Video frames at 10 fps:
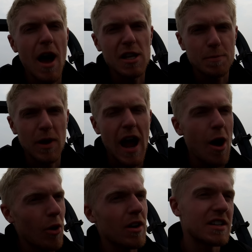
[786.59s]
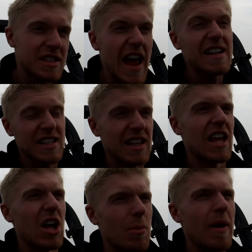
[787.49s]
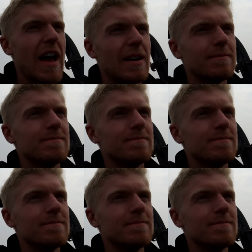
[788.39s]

miles per hour, it takes a little bit.